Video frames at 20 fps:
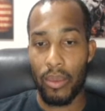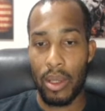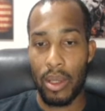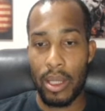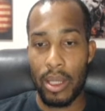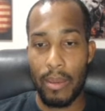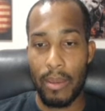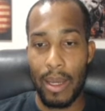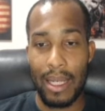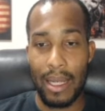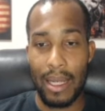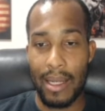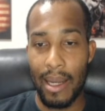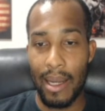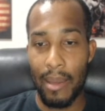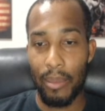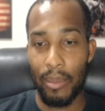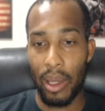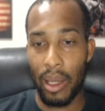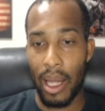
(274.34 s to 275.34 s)
This is basically
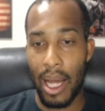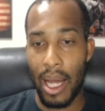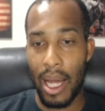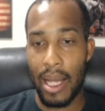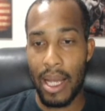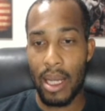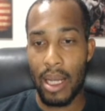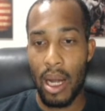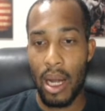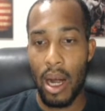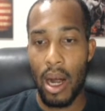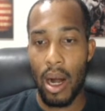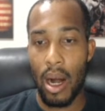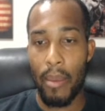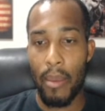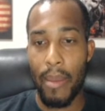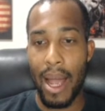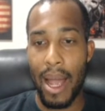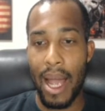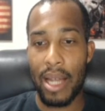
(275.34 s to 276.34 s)
a template, guys.
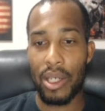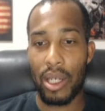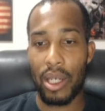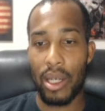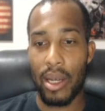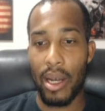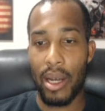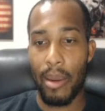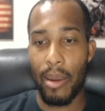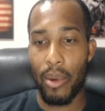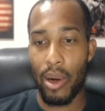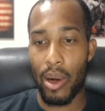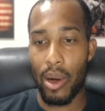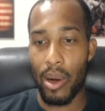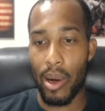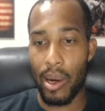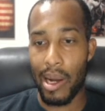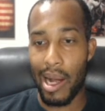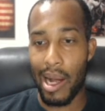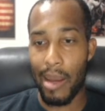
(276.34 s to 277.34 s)
Our magic number and
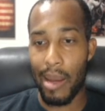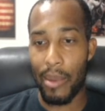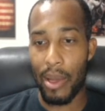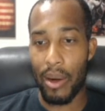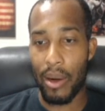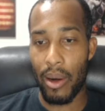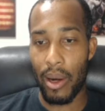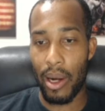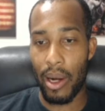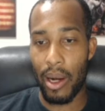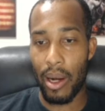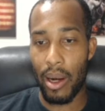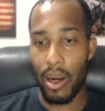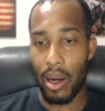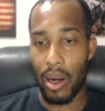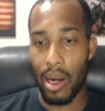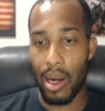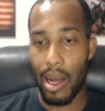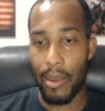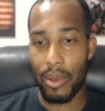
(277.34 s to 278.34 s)
our comment are here.
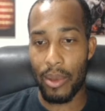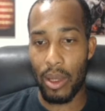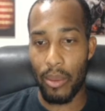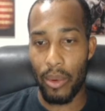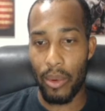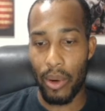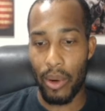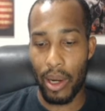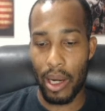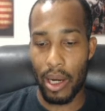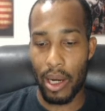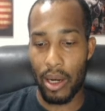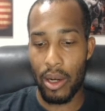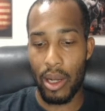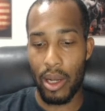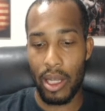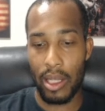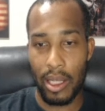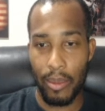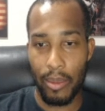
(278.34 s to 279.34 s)
Our comment is going to be right here. You
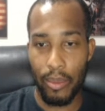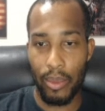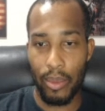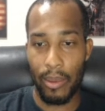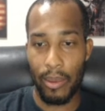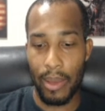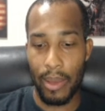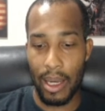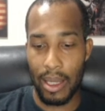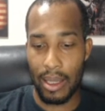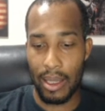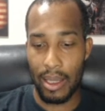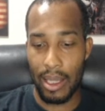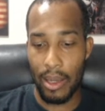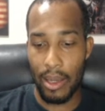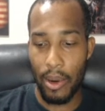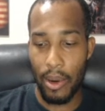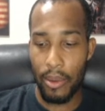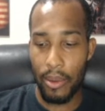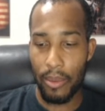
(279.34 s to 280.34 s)
guys can leave that as
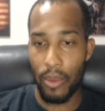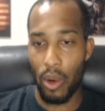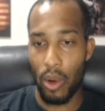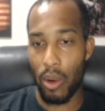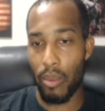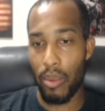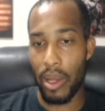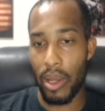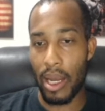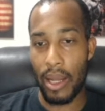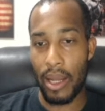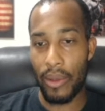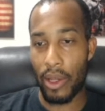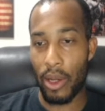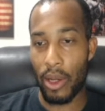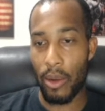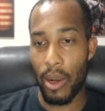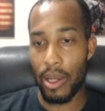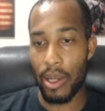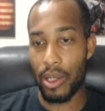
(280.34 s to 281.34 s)
zero or put anything
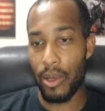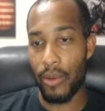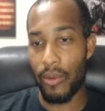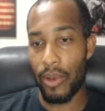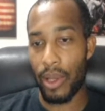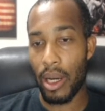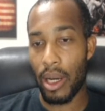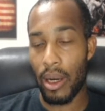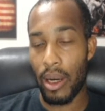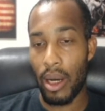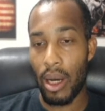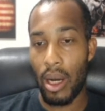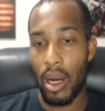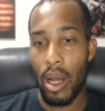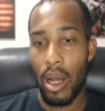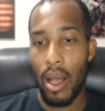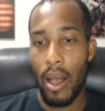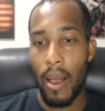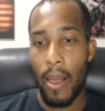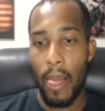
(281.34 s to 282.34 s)
you want to for that.
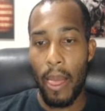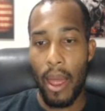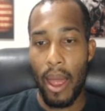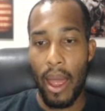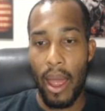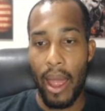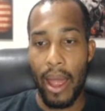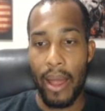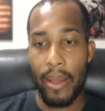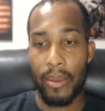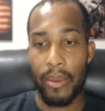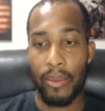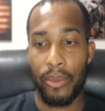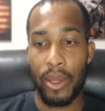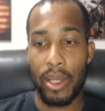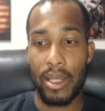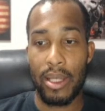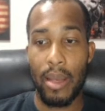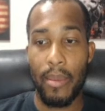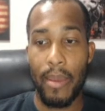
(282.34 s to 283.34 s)
And
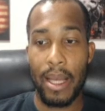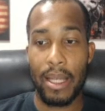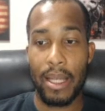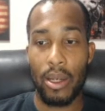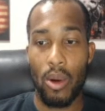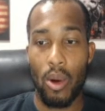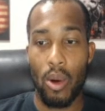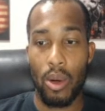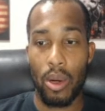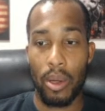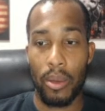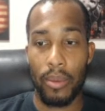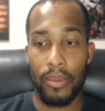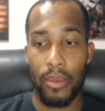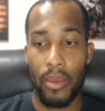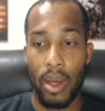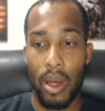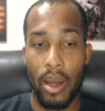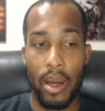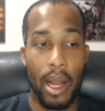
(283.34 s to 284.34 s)
this is a basic order.
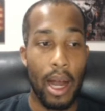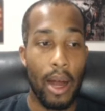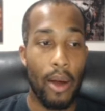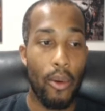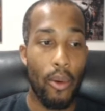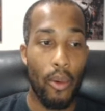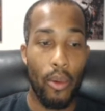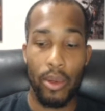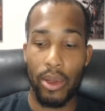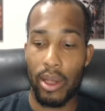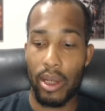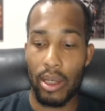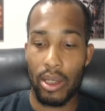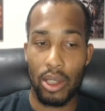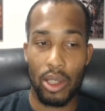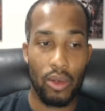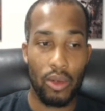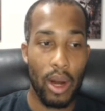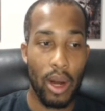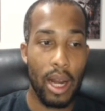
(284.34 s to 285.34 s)
Now, when the
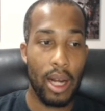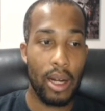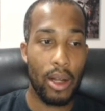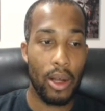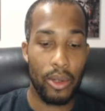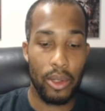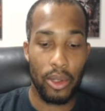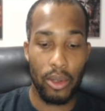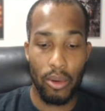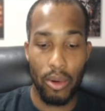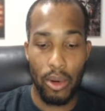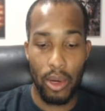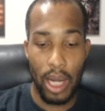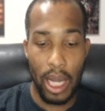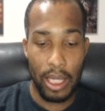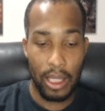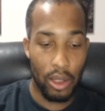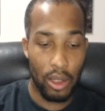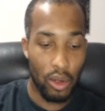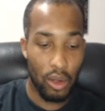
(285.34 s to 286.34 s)
trade goes through, you
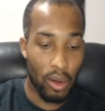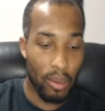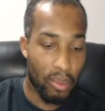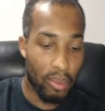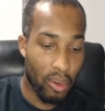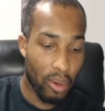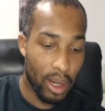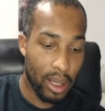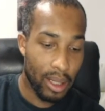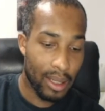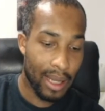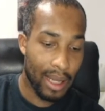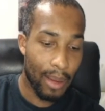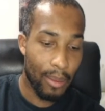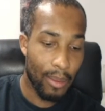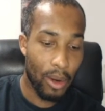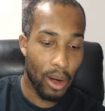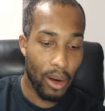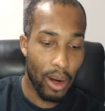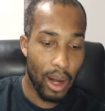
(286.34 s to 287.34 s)
guys can do a print
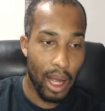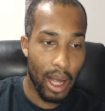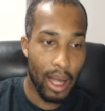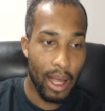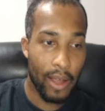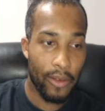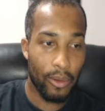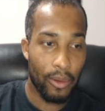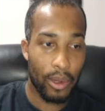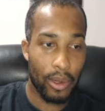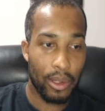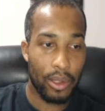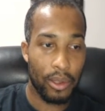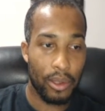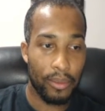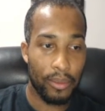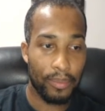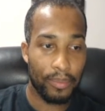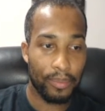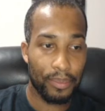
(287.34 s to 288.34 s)
statement or not if you want
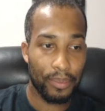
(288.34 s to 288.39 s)
to.